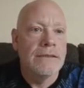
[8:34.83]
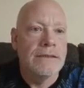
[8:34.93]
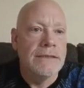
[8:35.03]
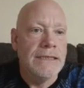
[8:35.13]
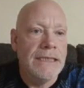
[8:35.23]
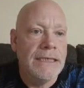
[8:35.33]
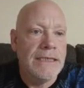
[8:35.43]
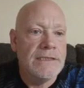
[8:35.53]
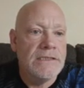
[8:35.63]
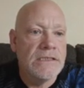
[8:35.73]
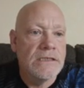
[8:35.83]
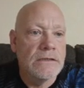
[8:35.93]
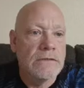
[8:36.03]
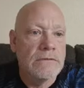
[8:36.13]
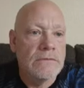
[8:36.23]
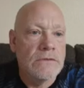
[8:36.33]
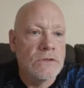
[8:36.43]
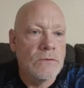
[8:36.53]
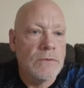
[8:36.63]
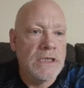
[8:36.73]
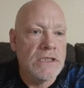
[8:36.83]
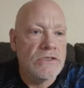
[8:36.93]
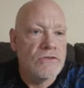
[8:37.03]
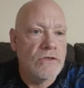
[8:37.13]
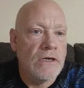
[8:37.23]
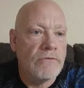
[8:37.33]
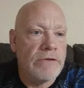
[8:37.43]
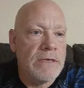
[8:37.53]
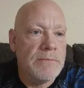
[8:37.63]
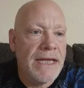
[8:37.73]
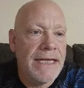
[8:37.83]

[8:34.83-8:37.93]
It is. So we're just going to rebet